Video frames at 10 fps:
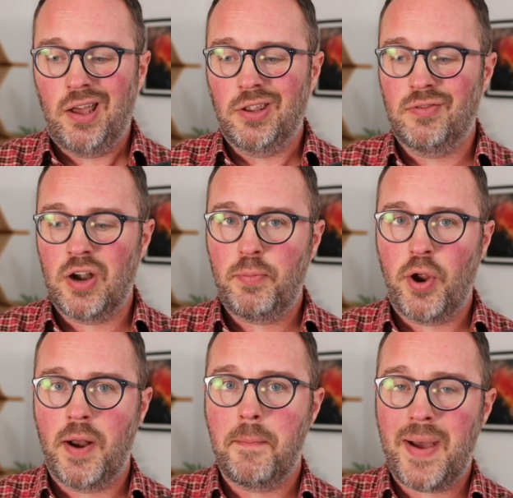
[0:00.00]
you're only
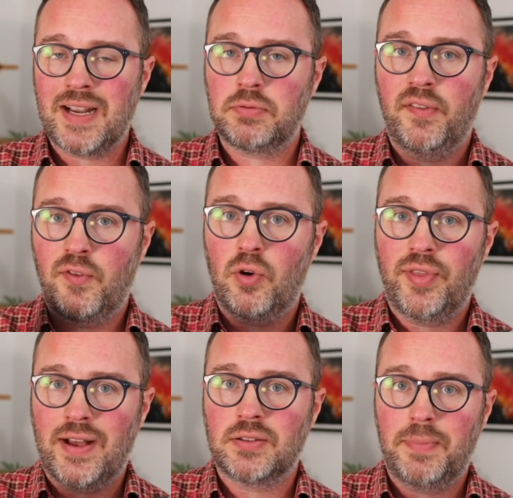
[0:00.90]
putting a maximum of
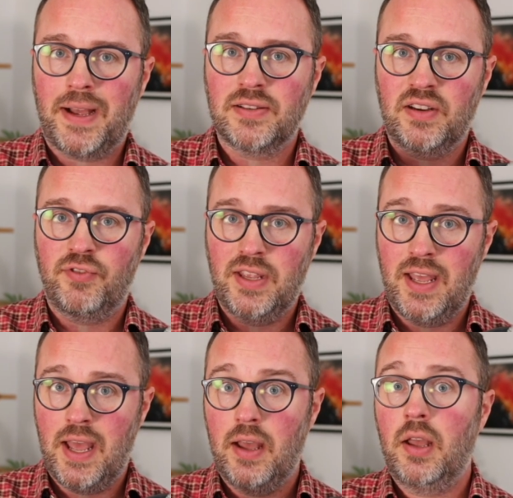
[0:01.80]
£4,000 every year.